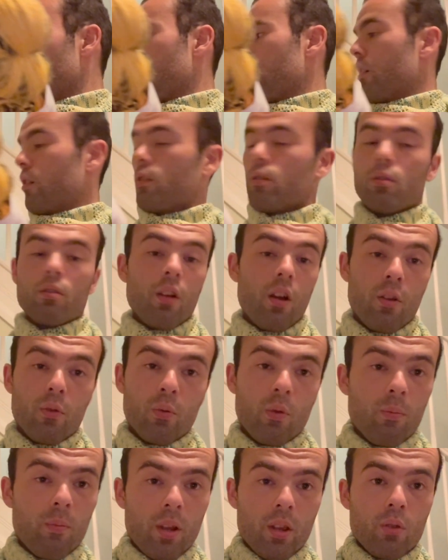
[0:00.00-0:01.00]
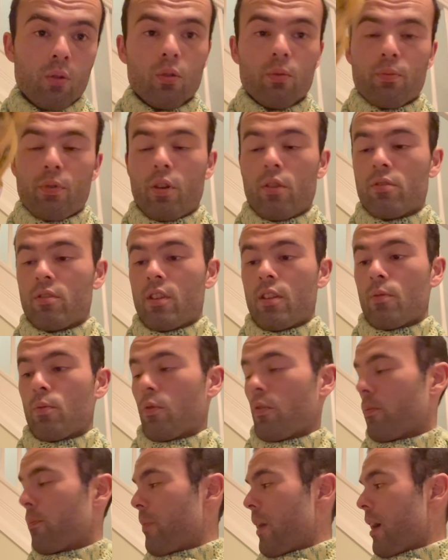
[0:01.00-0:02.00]
who knows what my thought process
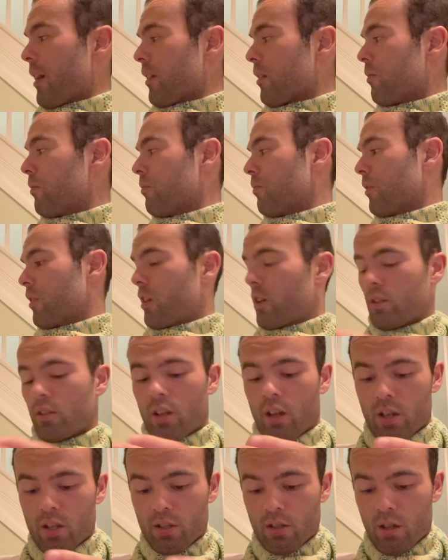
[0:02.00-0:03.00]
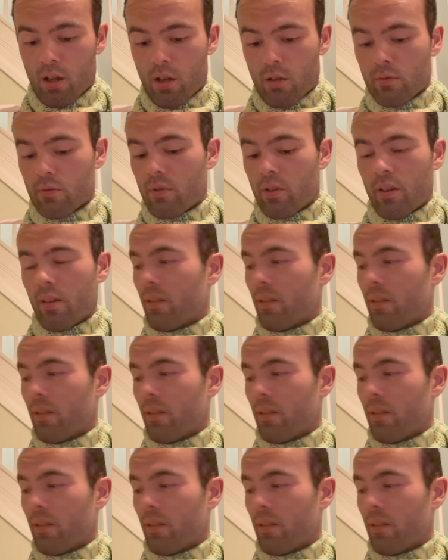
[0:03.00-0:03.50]
was back when I dyed those.